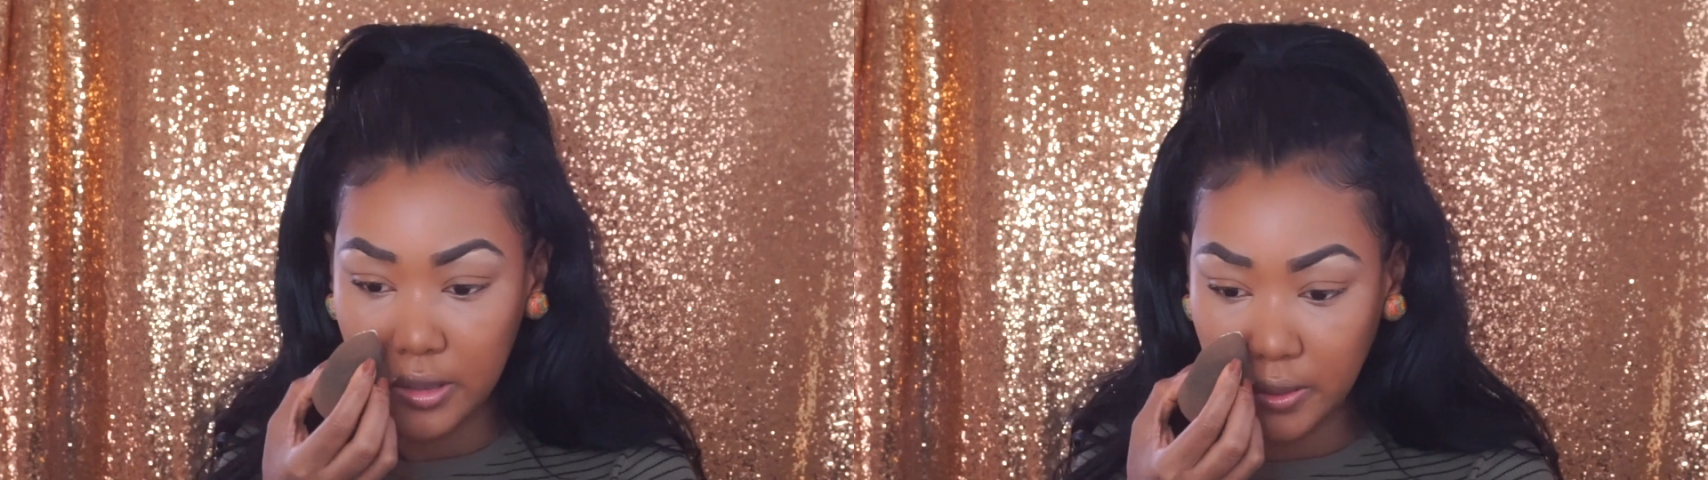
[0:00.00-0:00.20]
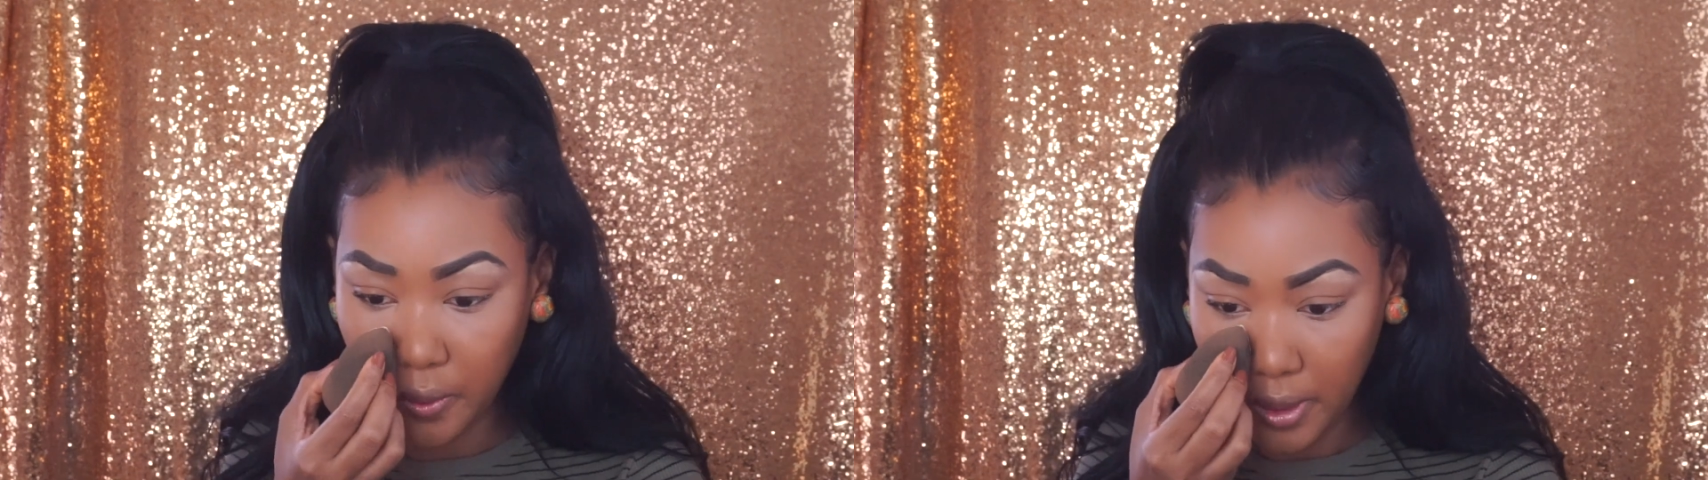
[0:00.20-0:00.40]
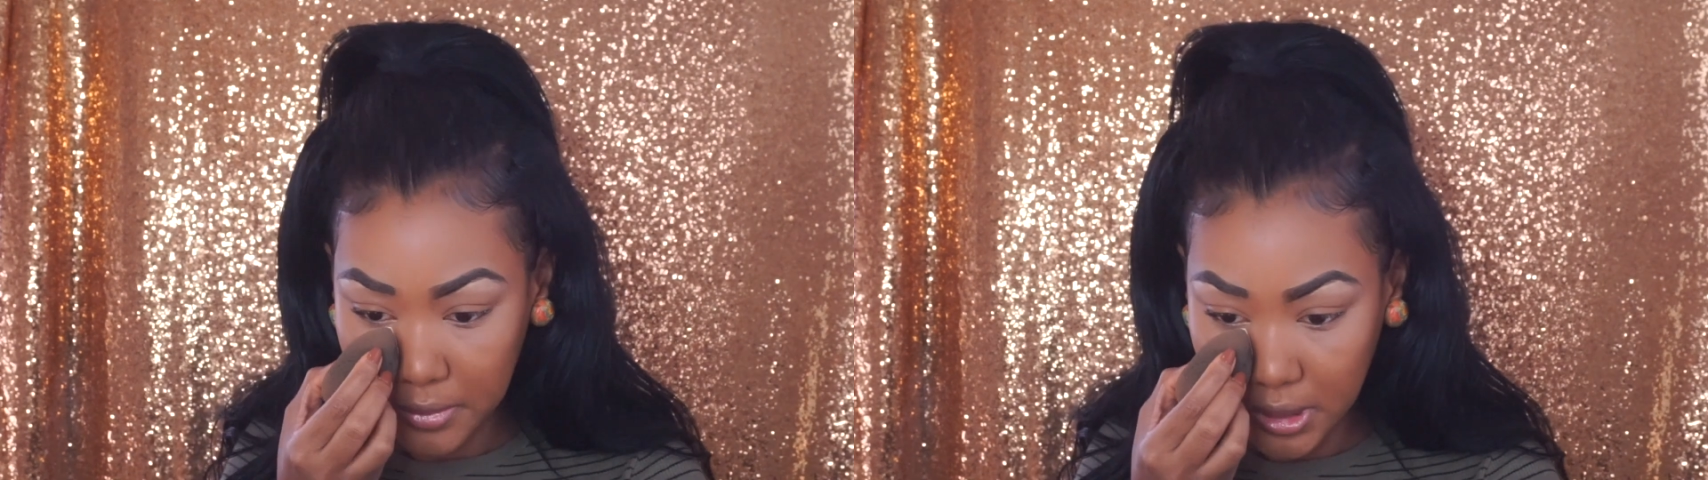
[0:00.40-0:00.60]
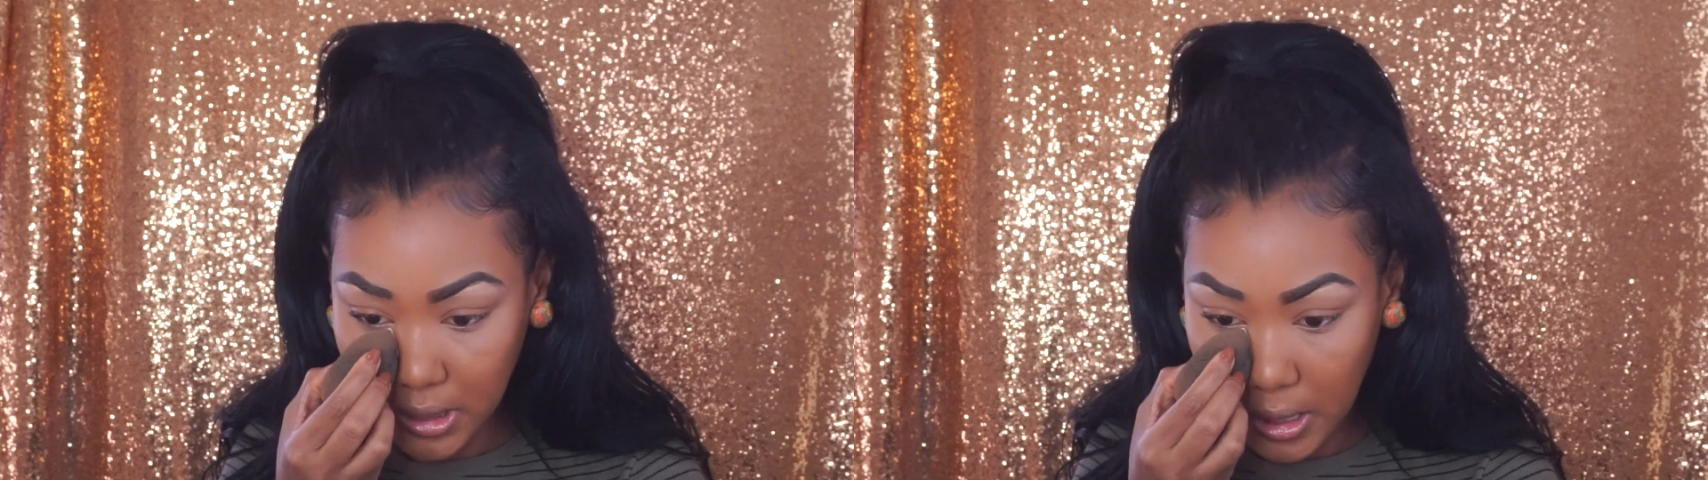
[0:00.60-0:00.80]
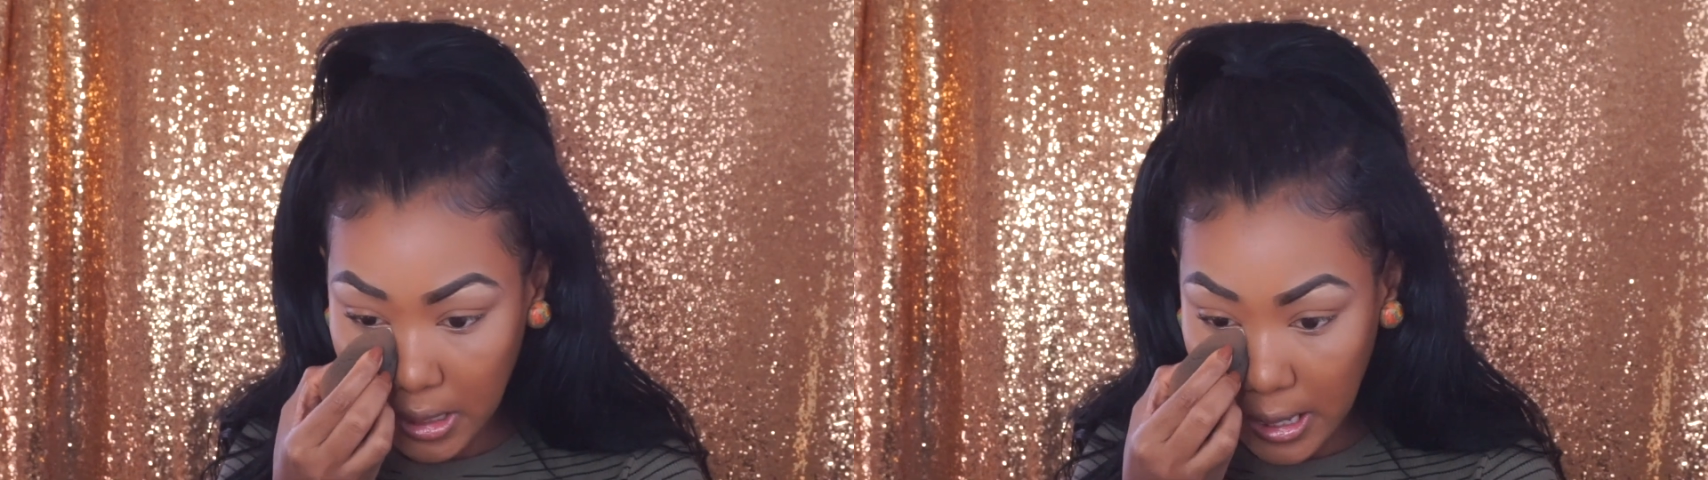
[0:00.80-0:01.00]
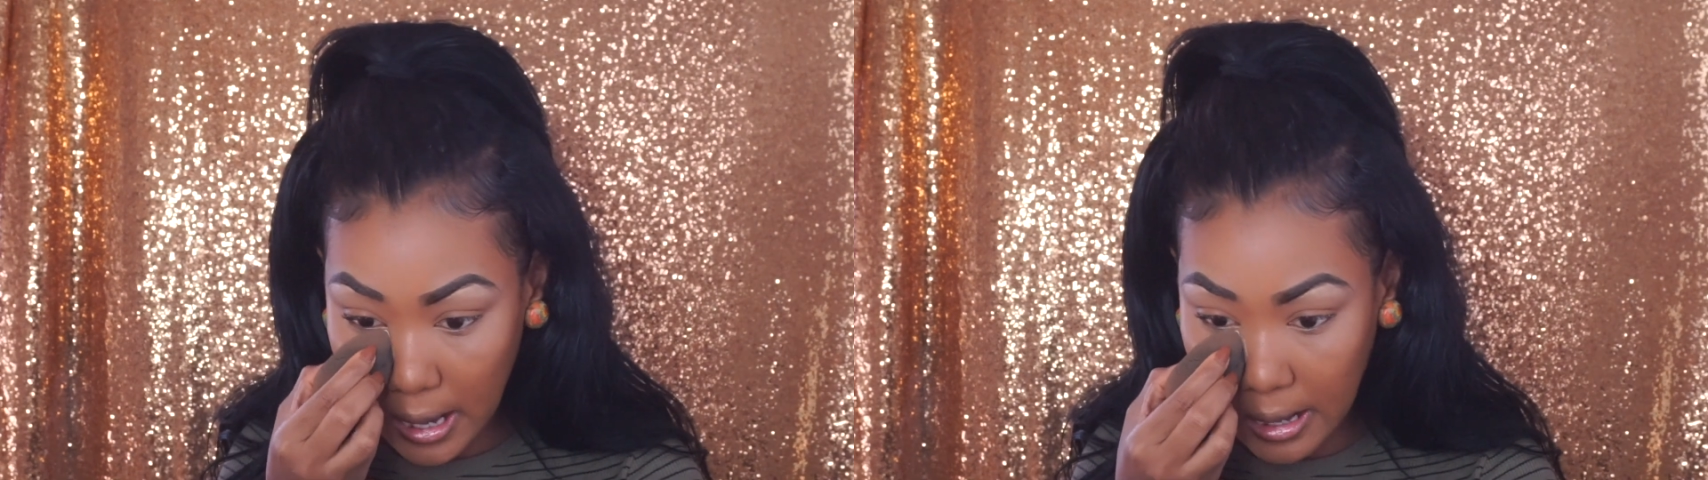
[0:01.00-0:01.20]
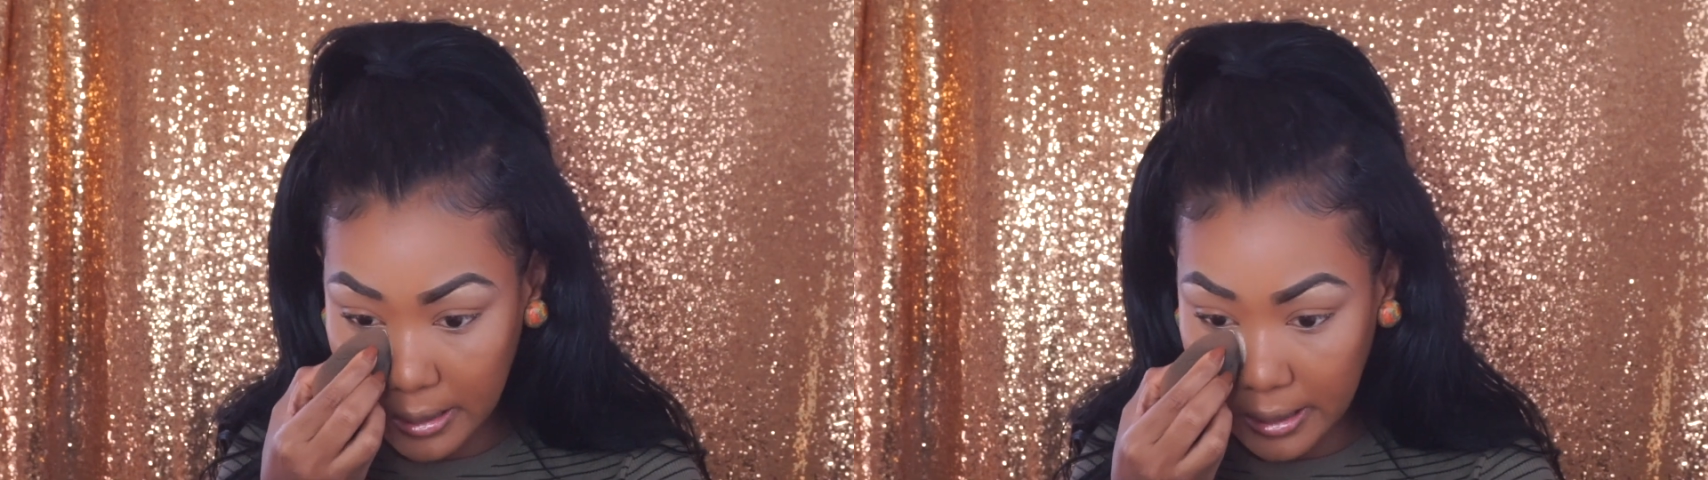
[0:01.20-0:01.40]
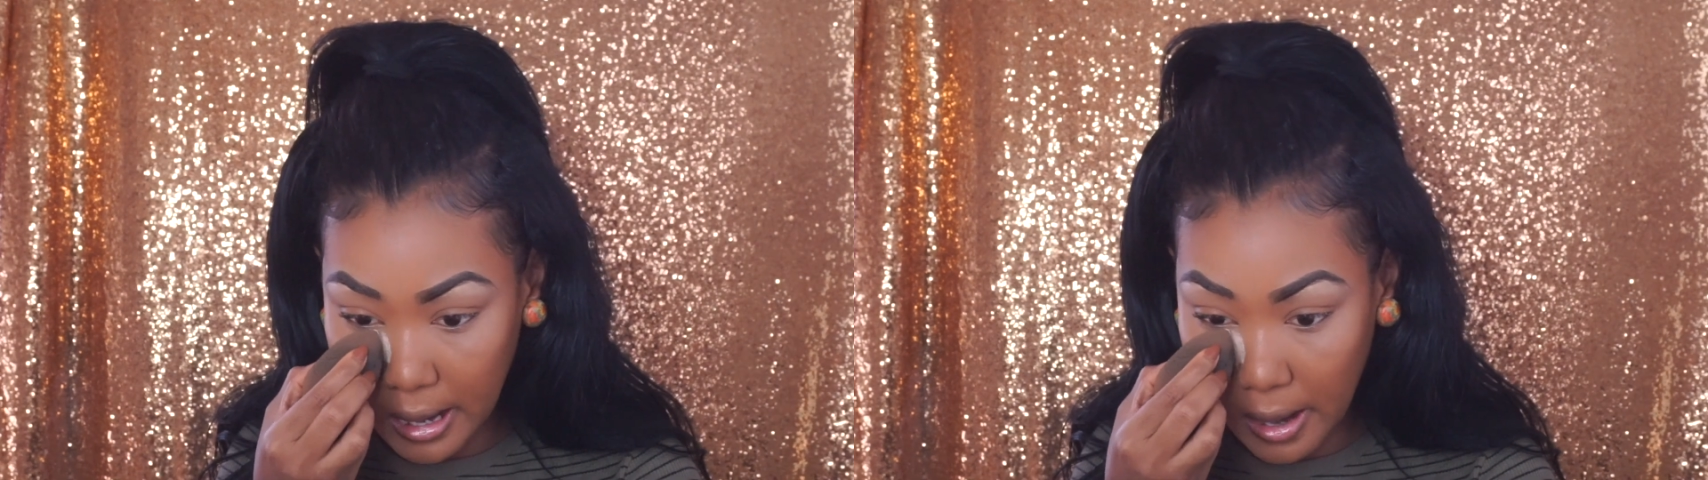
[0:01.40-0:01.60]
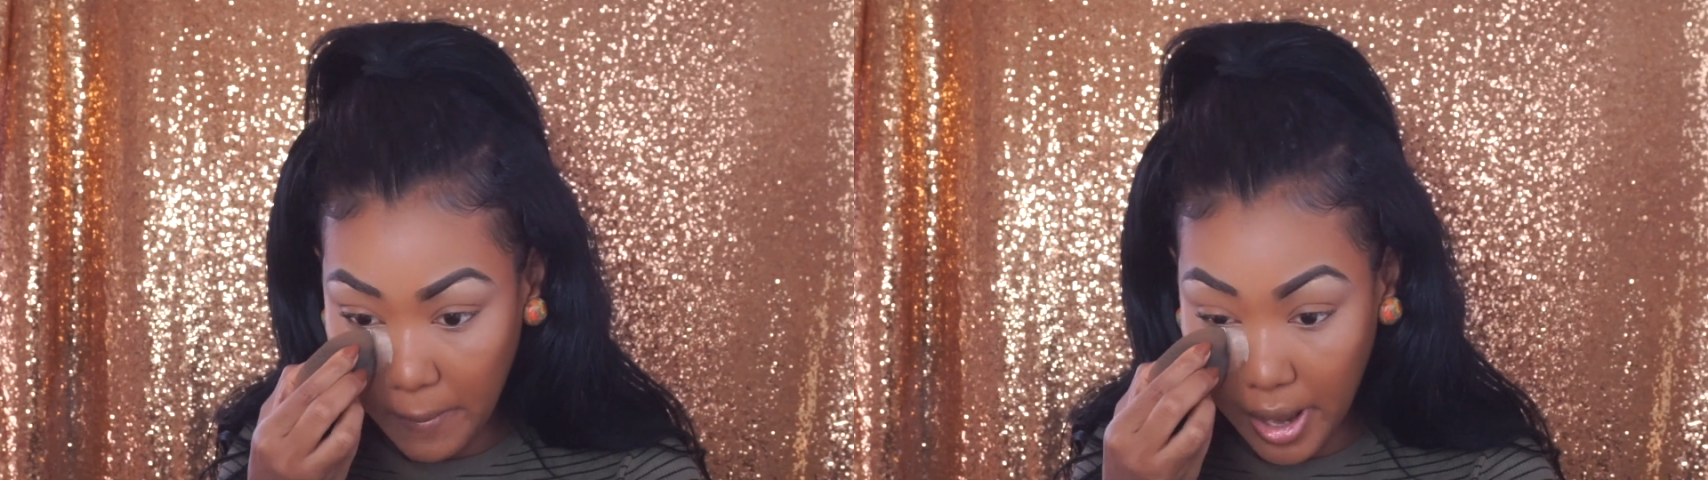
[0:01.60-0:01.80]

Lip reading: So I'm just gonna add that